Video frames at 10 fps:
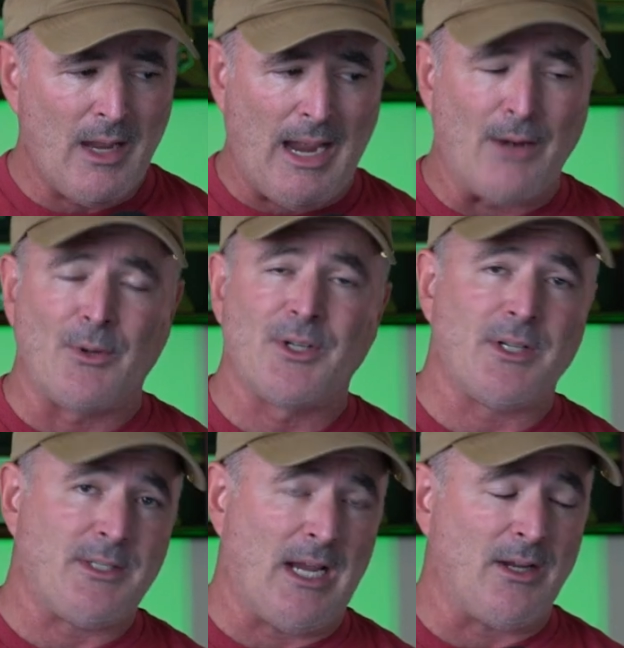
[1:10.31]
Irish,
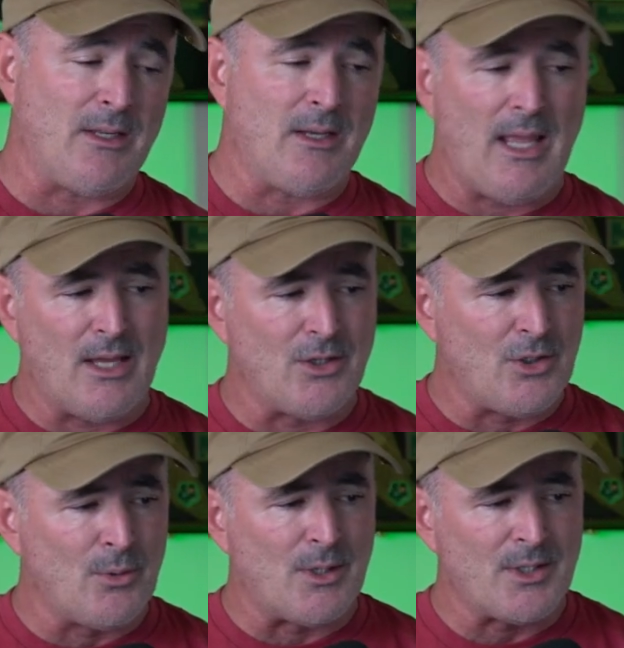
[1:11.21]
Italian, and
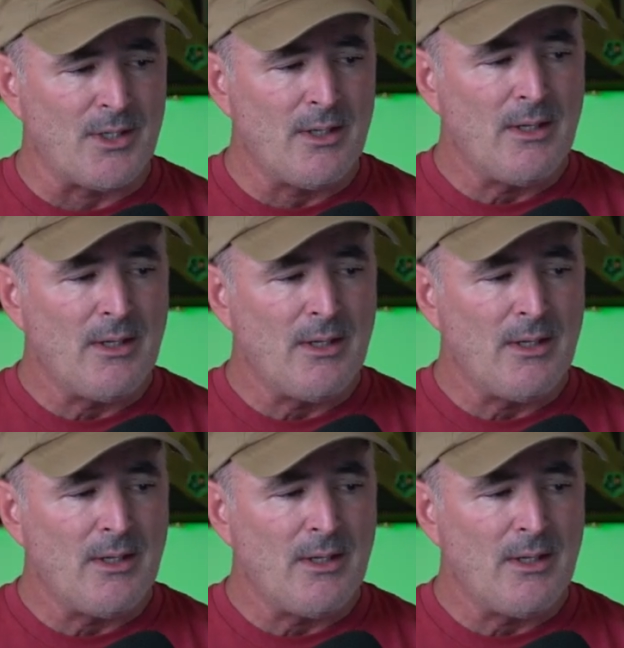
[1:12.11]
Jewish,